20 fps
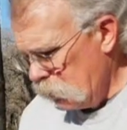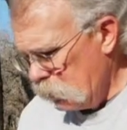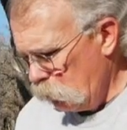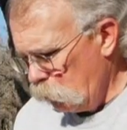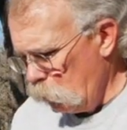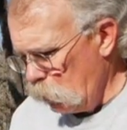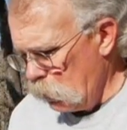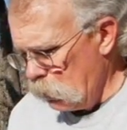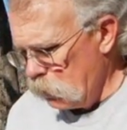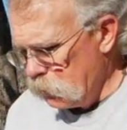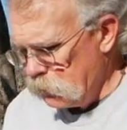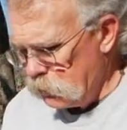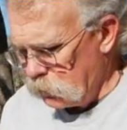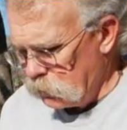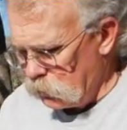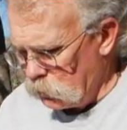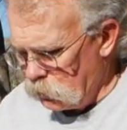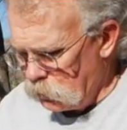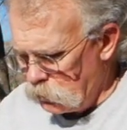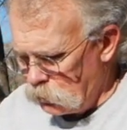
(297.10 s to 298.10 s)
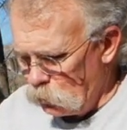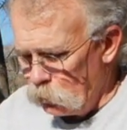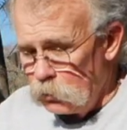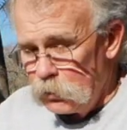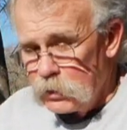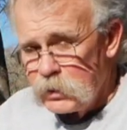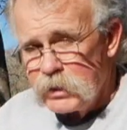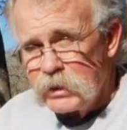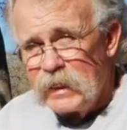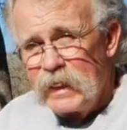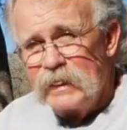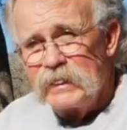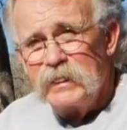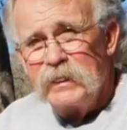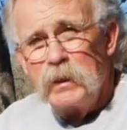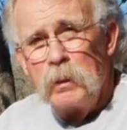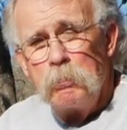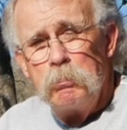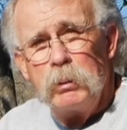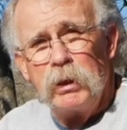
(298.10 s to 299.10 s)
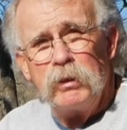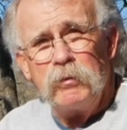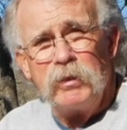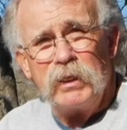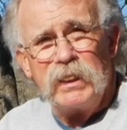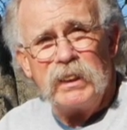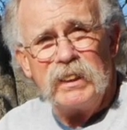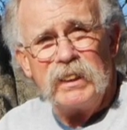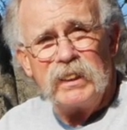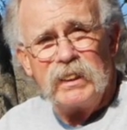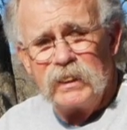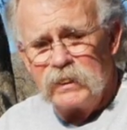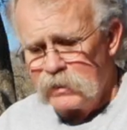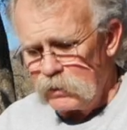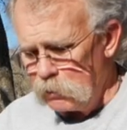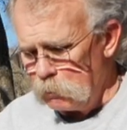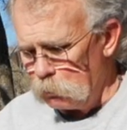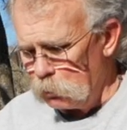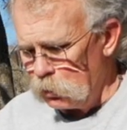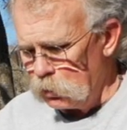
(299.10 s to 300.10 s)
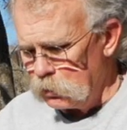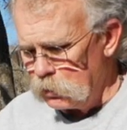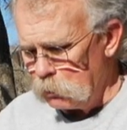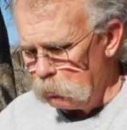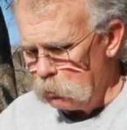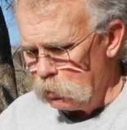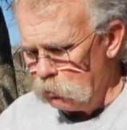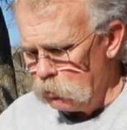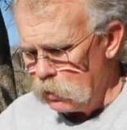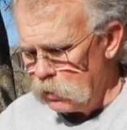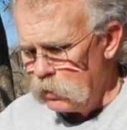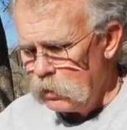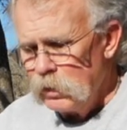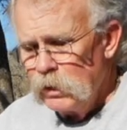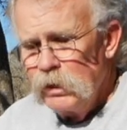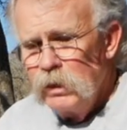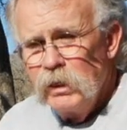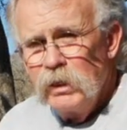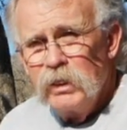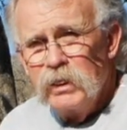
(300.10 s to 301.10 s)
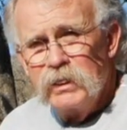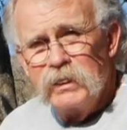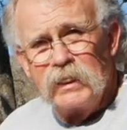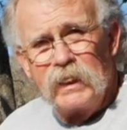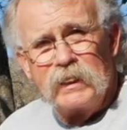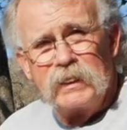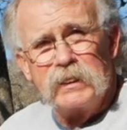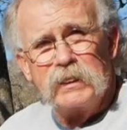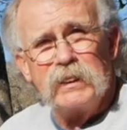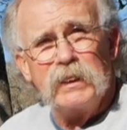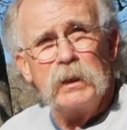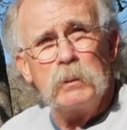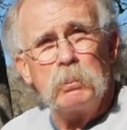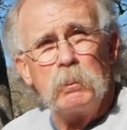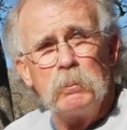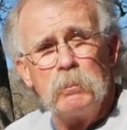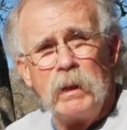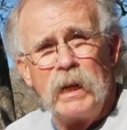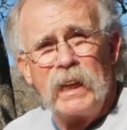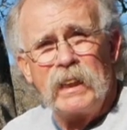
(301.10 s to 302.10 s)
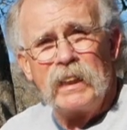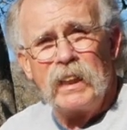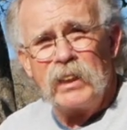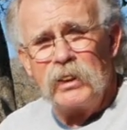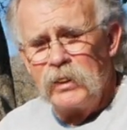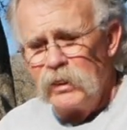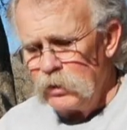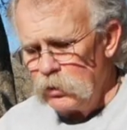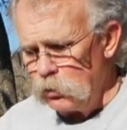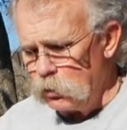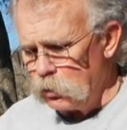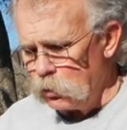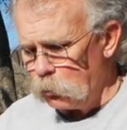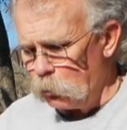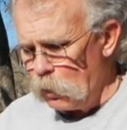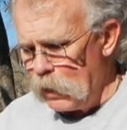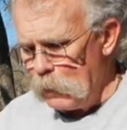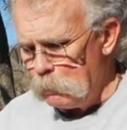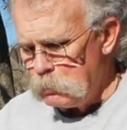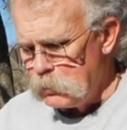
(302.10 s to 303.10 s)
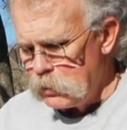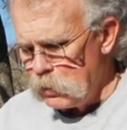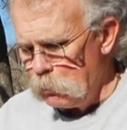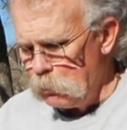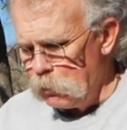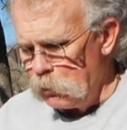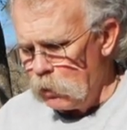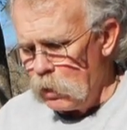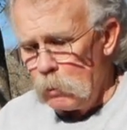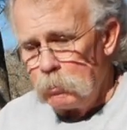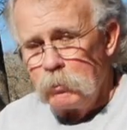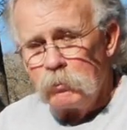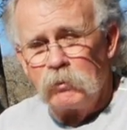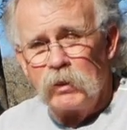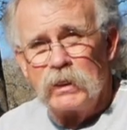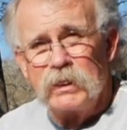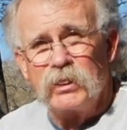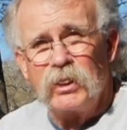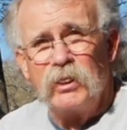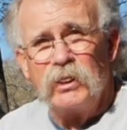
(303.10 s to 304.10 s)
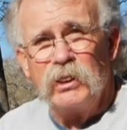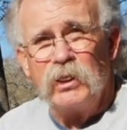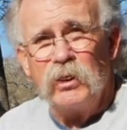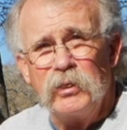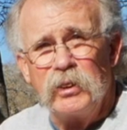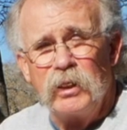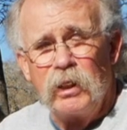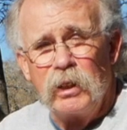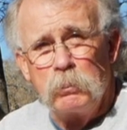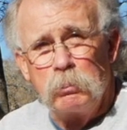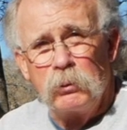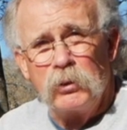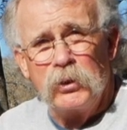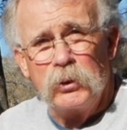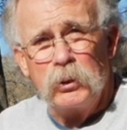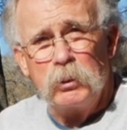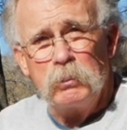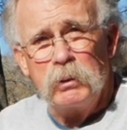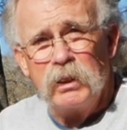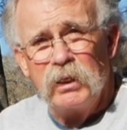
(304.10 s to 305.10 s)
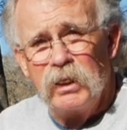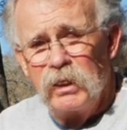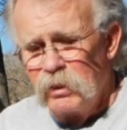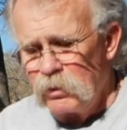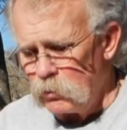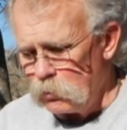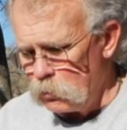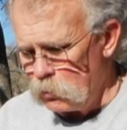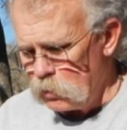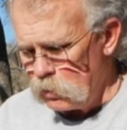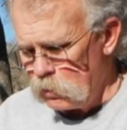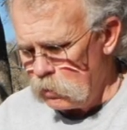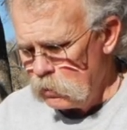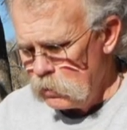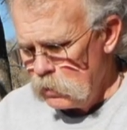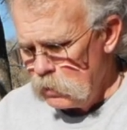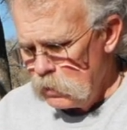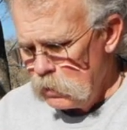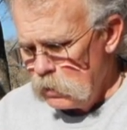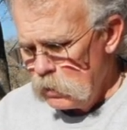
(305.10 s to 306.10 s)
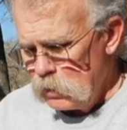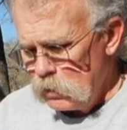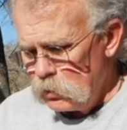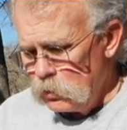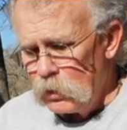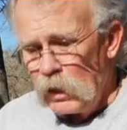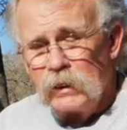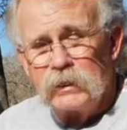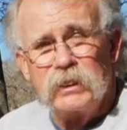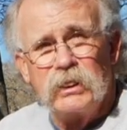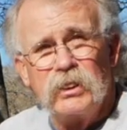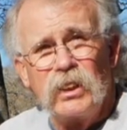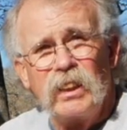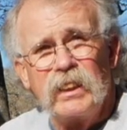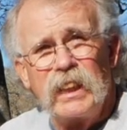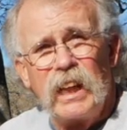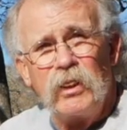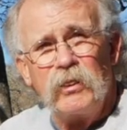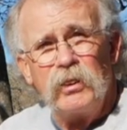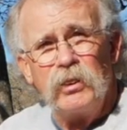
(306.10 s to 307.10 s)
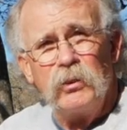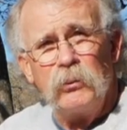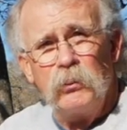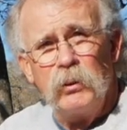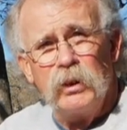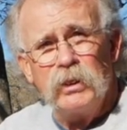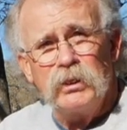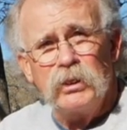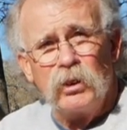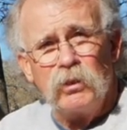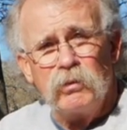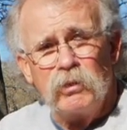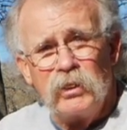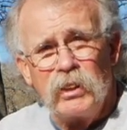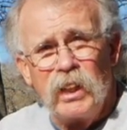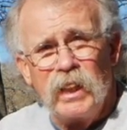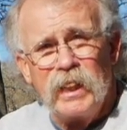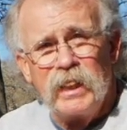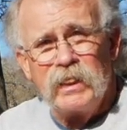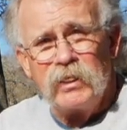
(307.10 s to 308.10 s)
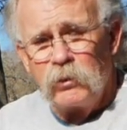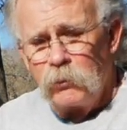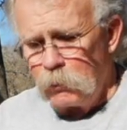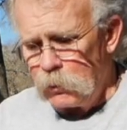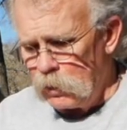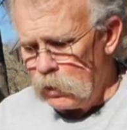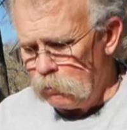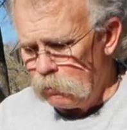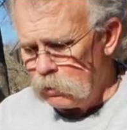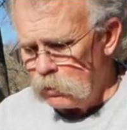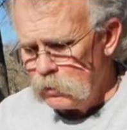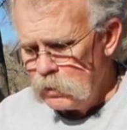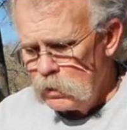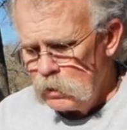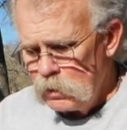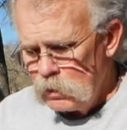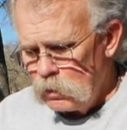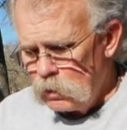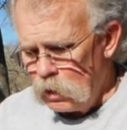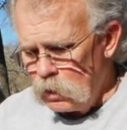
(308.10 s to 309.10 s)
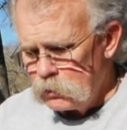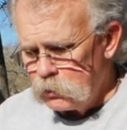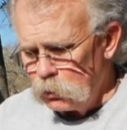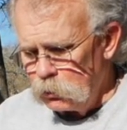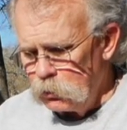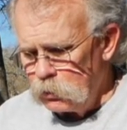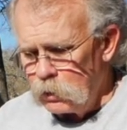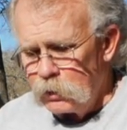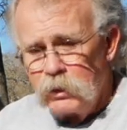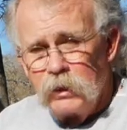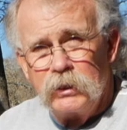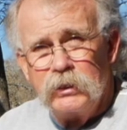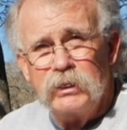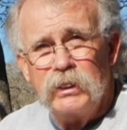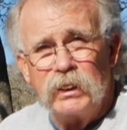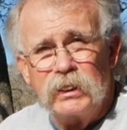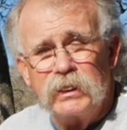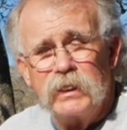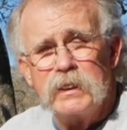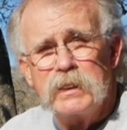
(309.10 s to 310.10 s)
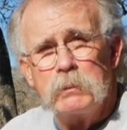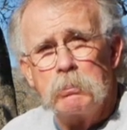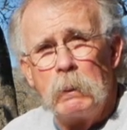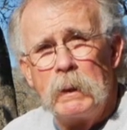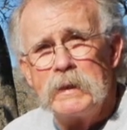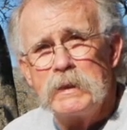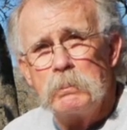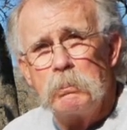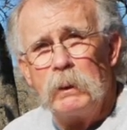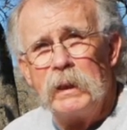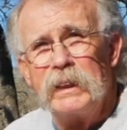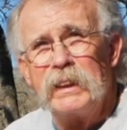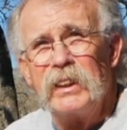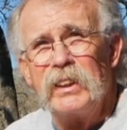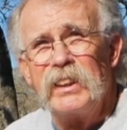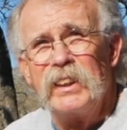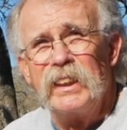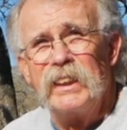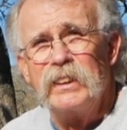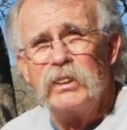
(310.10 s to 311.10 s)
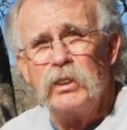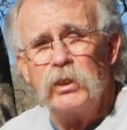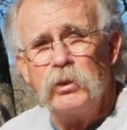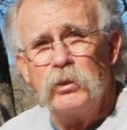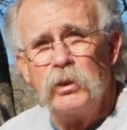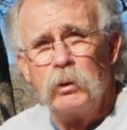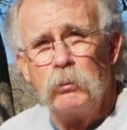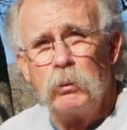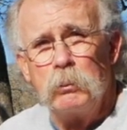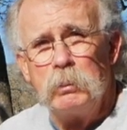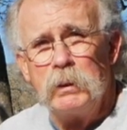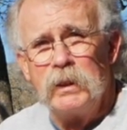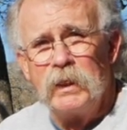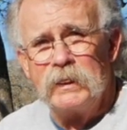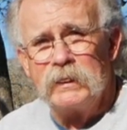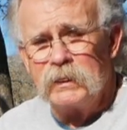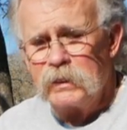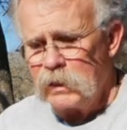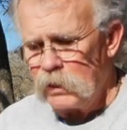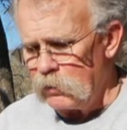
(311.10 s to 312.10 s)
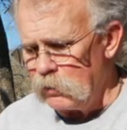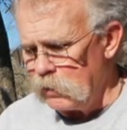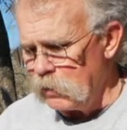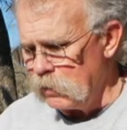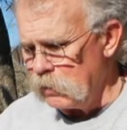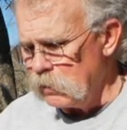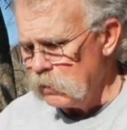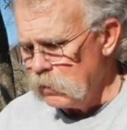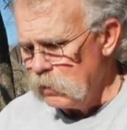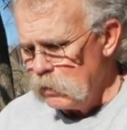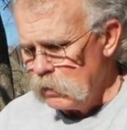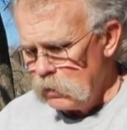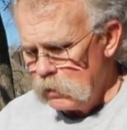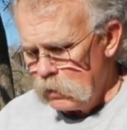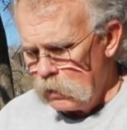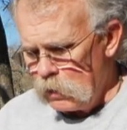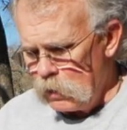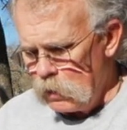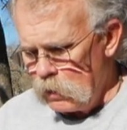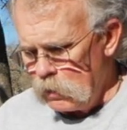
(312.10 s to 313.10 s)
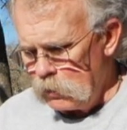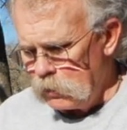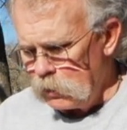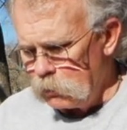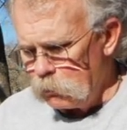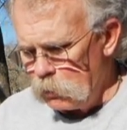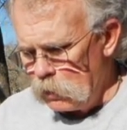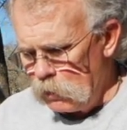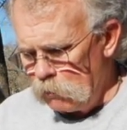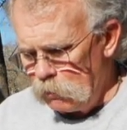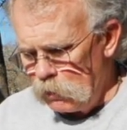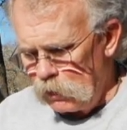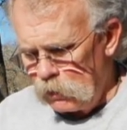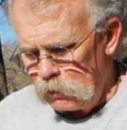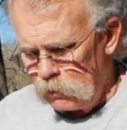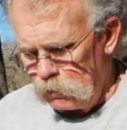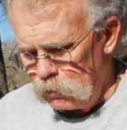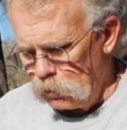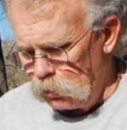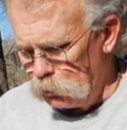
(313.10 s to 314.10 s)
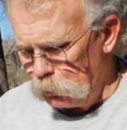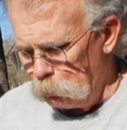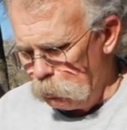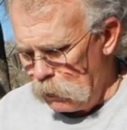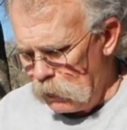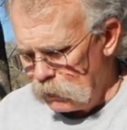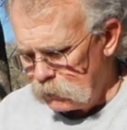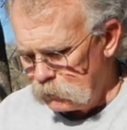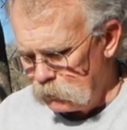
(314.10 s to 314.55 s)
was, this is a Soul. This is actually a bivy. It's an emergency bivy. It's like a sleeping bag kind of thing. You could wrap someone up if they started to hypothermia, or you got stuck out in the woods overnight or whatever. Also, you could get just a space blanket thing too that would be nice to carry, and I think we have that in another pack